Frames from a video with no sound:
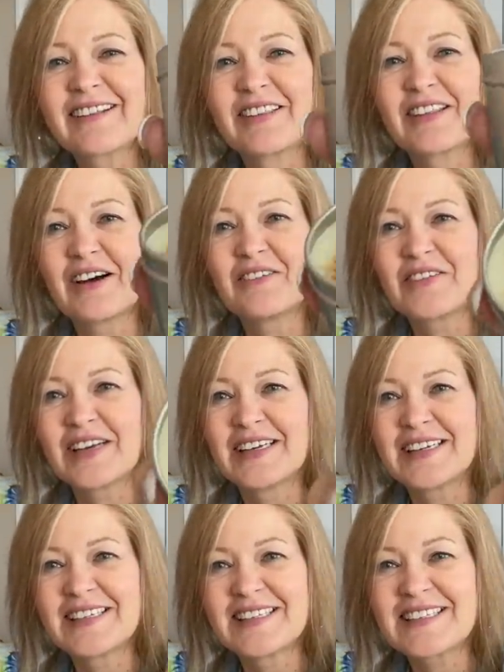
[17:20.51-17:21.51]
Love
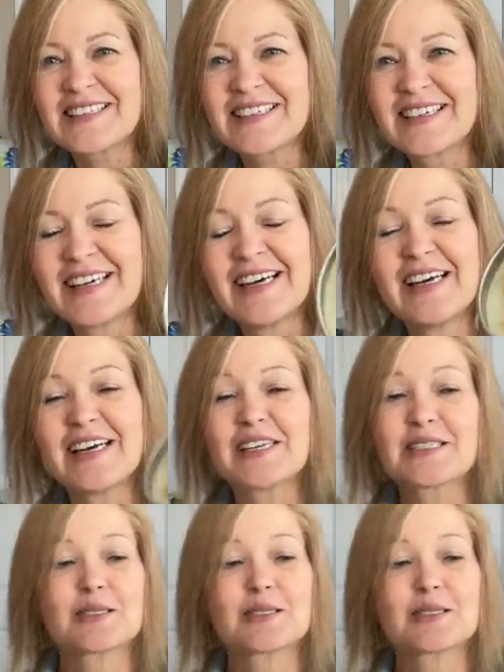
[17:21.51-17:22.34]
it. It